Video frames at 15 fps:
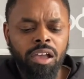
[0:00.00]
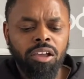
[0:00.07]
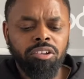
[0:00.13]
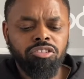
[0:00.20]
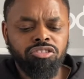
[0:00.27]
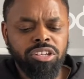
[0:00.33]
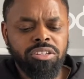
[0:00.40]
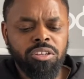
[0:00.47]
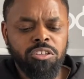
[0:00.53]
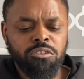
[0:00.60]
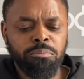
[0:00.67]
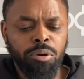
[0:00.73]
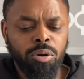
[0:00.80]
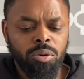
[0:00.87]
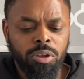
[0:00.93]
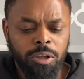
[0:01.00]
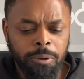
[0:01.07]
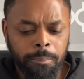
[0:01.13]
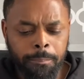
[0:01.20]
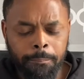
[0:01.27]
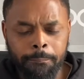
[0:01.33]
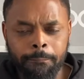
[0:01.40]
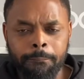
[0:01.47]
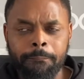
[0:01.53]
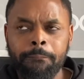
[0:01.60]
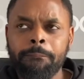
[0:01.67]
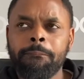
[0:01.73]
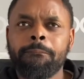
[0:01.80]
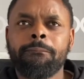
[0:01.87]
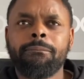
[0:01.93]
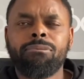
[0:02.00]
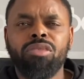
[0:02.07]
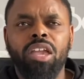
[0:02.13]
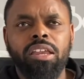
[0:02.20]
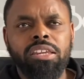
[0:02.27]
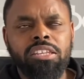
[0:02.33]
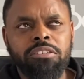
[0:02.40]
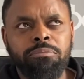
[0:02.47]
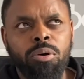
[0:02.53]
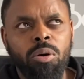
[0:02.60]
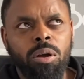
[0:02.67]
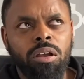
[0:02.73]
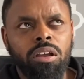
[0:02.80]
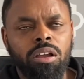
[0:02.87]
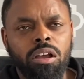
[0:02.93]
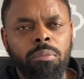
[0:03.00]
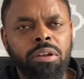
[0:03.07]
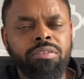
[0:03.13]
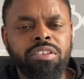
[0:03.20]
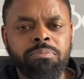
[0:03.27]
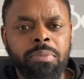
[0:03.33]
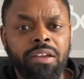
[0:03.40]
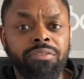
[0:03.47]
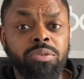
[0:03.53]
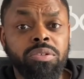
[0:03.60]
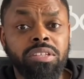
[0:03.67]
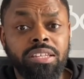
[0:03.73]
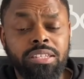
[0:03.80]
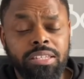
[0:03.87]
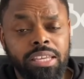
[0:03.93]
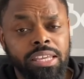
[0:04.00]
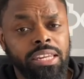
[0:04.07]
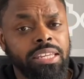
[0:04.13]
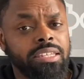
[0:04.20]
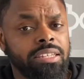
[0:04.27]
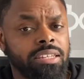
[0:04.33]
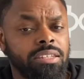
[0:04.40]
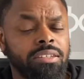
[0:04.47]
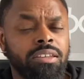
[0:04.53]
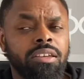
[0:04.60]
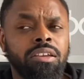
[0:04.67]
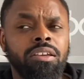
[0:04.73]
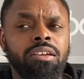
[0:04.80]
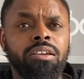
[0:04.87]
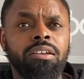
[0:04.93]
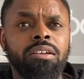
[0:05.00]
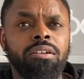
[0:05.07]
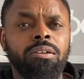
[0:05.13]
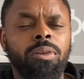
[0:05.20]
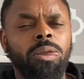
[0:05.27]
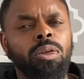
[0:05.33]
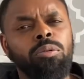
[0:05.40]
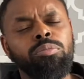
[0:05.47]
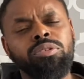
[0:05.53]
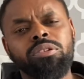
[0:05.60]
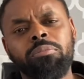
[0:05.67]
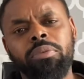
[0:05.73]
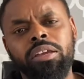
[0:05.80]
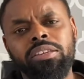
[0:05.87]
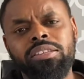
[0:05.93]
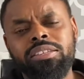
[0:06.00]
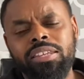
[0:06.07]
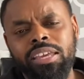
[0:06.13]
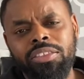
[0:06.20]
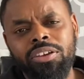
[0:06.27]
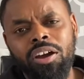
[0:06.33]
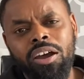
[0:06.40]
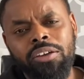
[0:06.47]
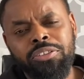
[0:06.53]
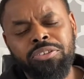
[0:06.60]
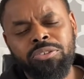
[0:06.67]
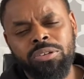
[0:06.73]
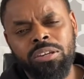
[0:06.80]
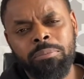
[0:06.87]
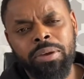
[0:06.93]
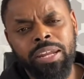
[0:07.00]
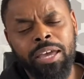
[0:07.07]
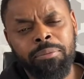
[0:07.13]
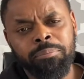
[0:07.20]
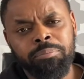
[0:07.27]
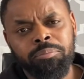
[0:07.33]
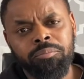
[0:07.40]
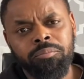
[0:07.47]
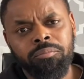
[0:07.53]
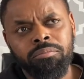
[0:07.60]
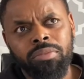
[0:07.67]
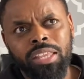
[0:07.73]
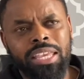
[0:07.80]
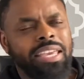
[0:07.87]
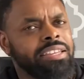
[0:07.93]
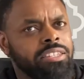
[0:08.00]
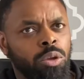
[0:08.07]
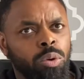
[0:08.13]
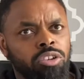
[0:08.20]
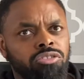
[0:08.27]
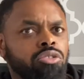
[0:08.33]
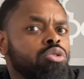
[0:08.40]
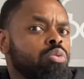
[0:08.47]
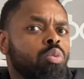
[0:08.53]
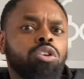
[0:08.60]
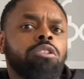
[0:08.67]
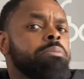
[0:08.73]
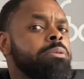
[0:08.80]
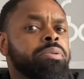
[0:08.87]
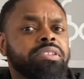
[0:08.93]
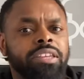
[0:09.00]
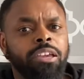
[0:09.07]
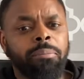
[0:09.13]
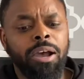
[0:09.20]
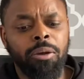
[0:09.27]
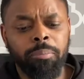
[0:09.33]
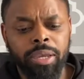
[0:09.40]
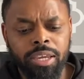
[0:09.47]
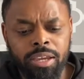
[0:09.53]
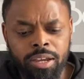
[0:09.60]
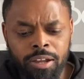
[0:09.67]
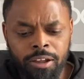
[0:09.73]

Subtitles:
Jesus spoke, and he spoke, I believe it's Matthew 16, and he says, whom do men say that I, the Son of Man, am? He asked the question, what do people say about me?